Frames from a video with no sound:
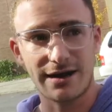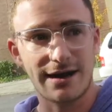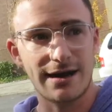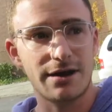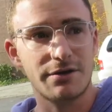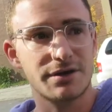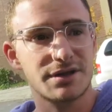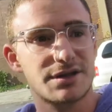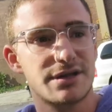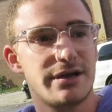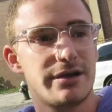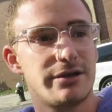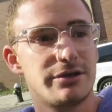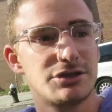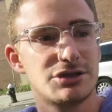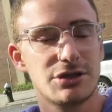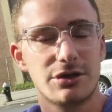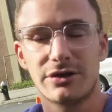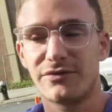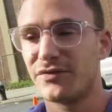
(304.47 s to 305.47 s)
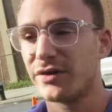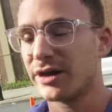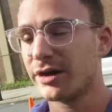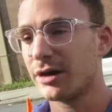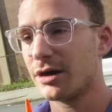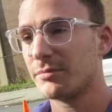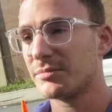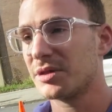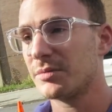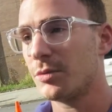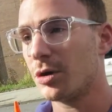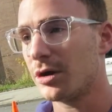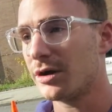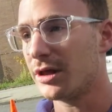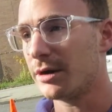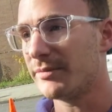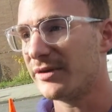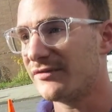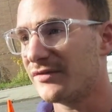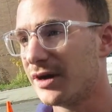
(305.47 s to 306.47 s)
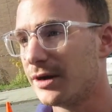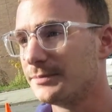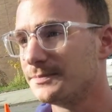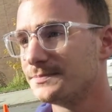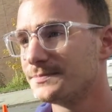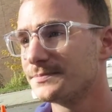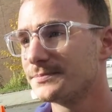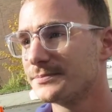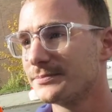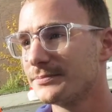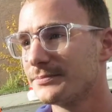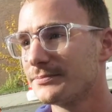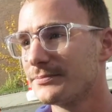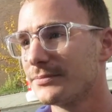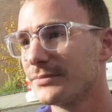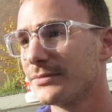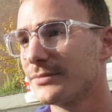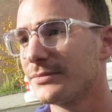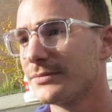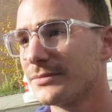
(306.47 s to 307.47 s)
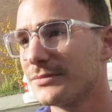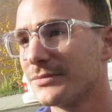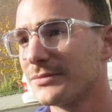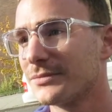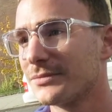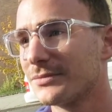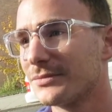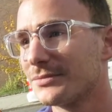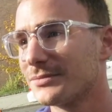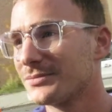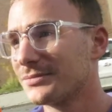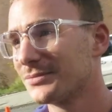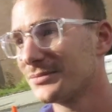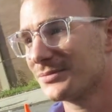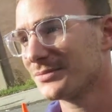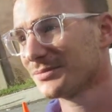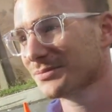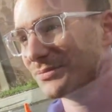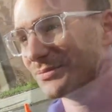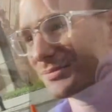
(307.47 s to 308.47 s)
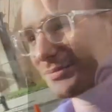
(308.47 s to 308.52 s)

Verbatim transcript: now, and said, sure, if we can come tomorrow, that'd be fine. Okay, cool. So here